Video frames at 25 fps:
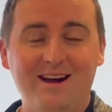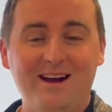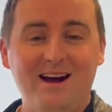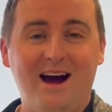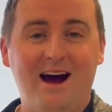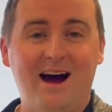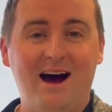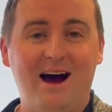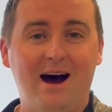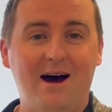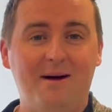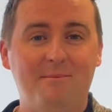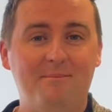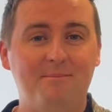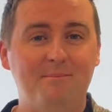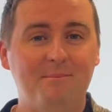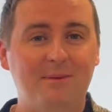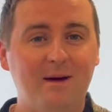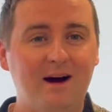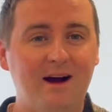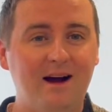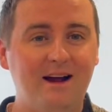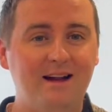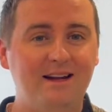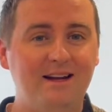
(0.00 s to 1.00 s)

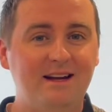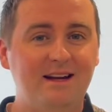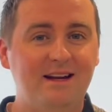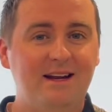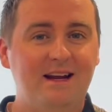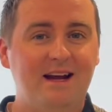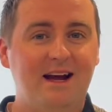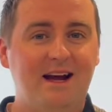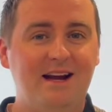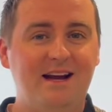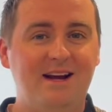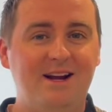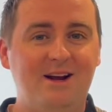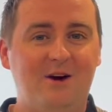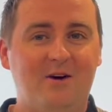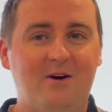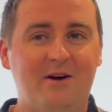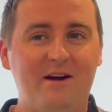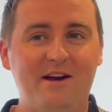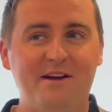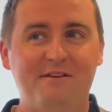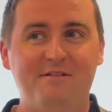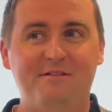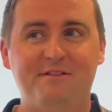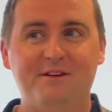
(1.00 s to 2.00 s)
But
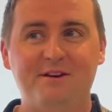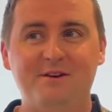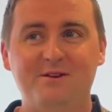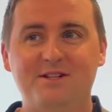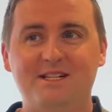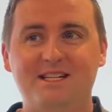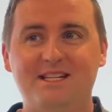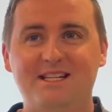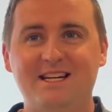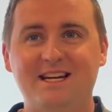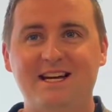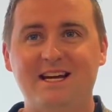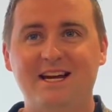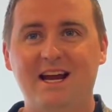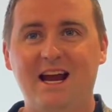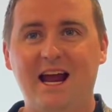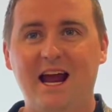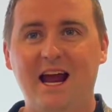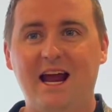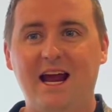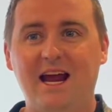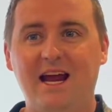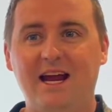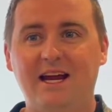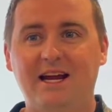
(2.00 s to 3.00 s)
if you see
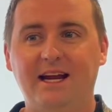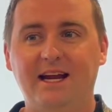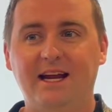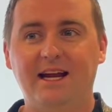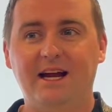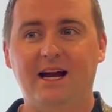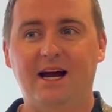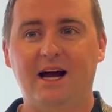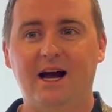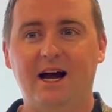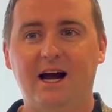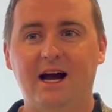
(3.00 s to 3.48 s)
a